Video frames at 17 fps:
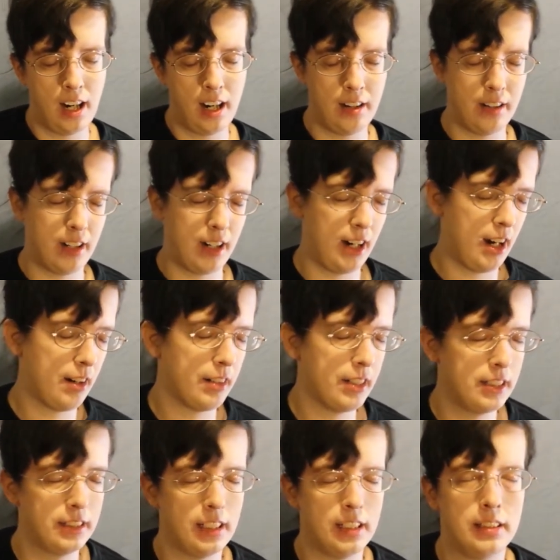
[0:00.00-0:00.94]

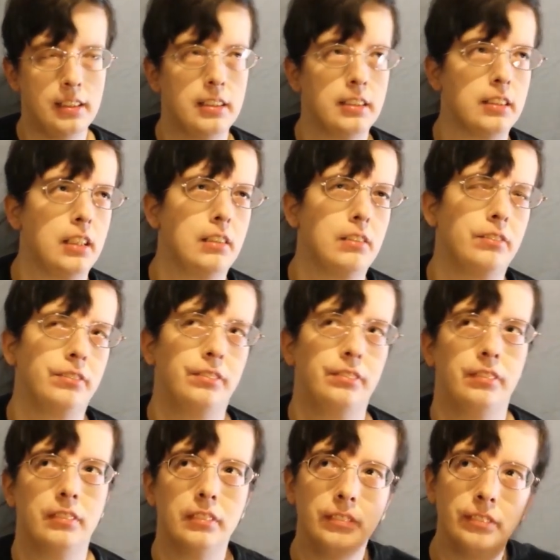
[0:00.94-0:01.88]
Ari and Dante is like,
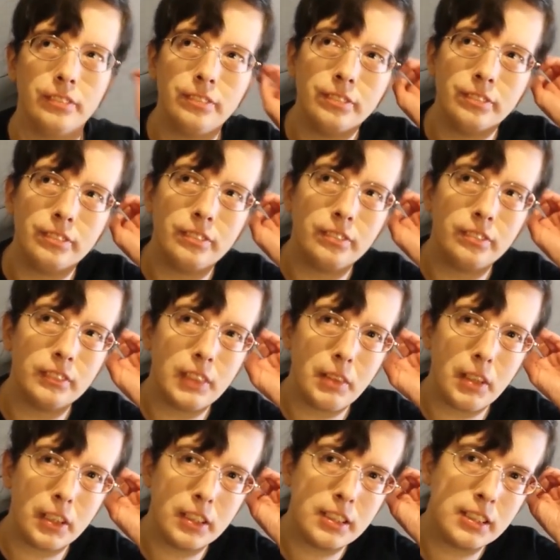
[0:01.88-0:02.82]
mm-hmm,
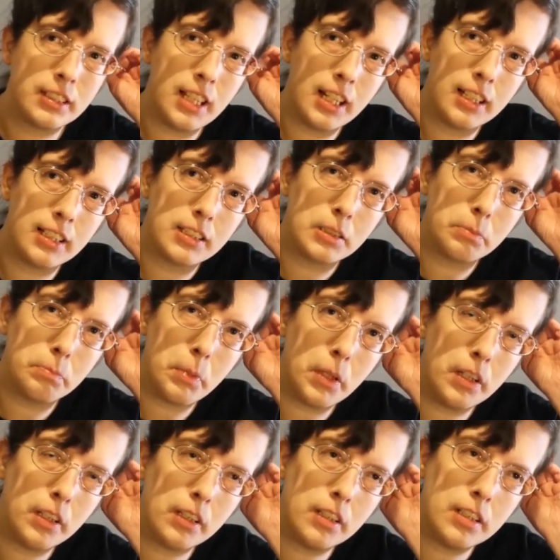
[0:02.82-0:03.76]
I'm not going to say because
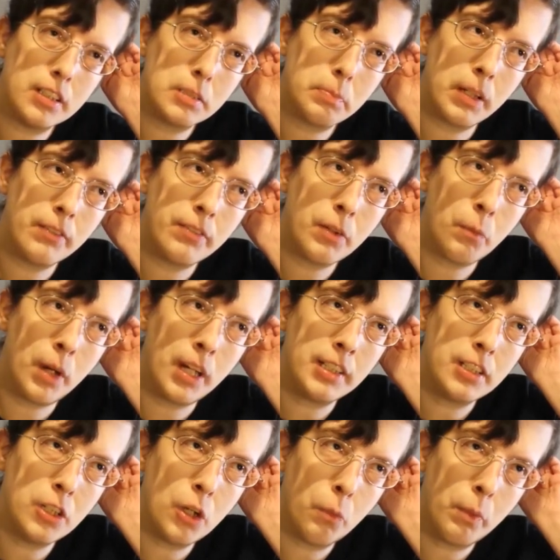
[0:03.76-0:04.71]
spoilers, but if you
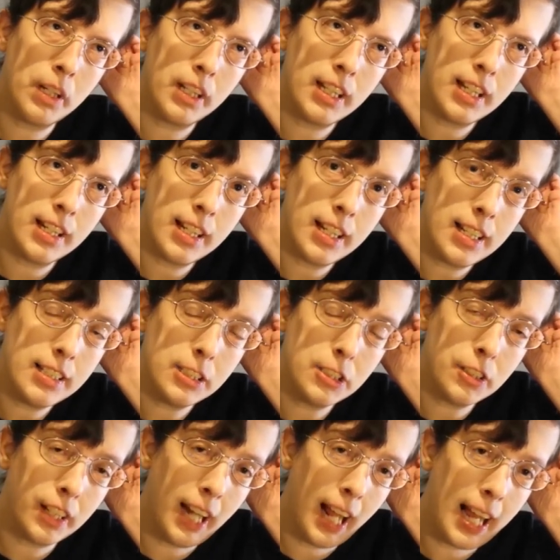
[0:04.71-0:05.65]
want to know what it
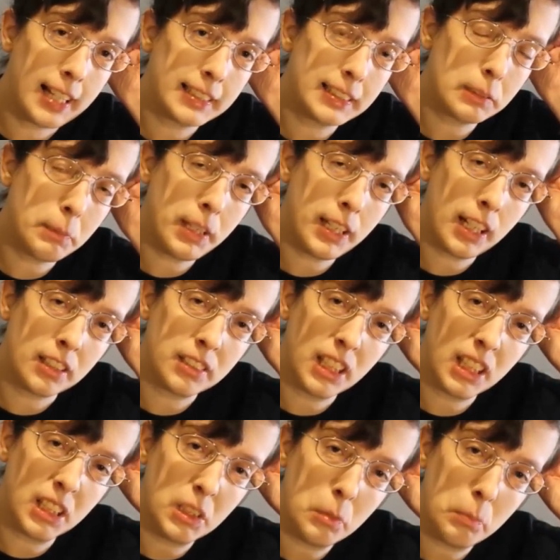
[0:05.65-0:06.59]
is, you can ask me and I'll
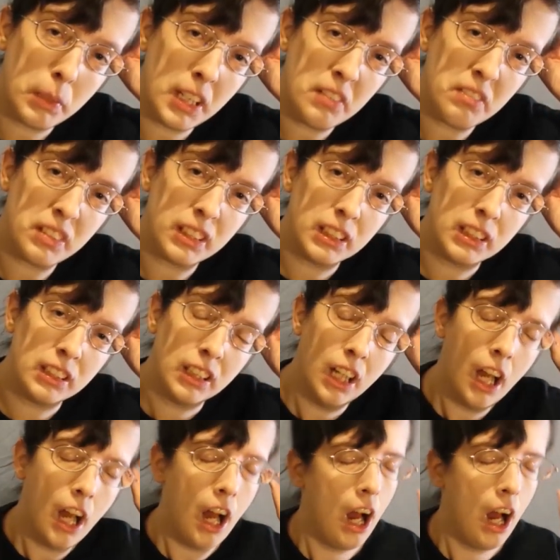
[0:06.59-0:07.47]
tell you privately.